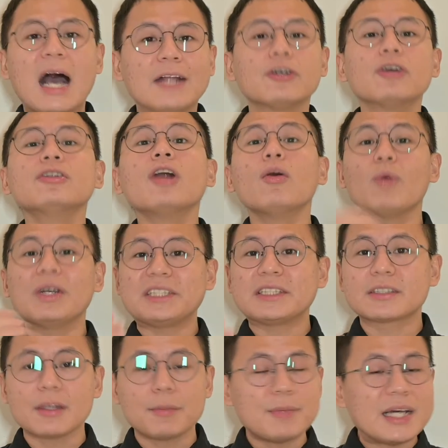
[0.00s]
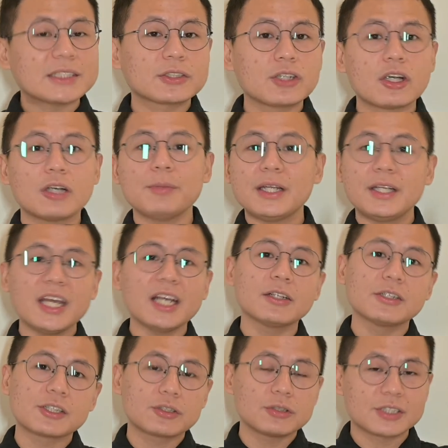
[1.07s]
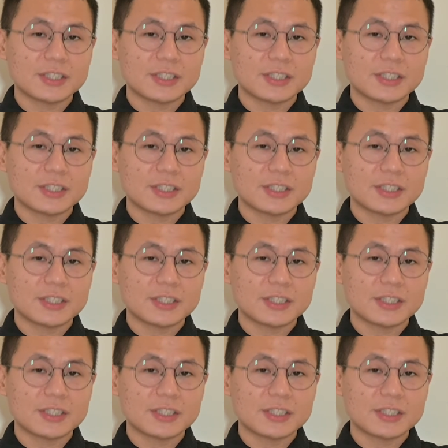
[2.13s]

I don't know what is the best term in English to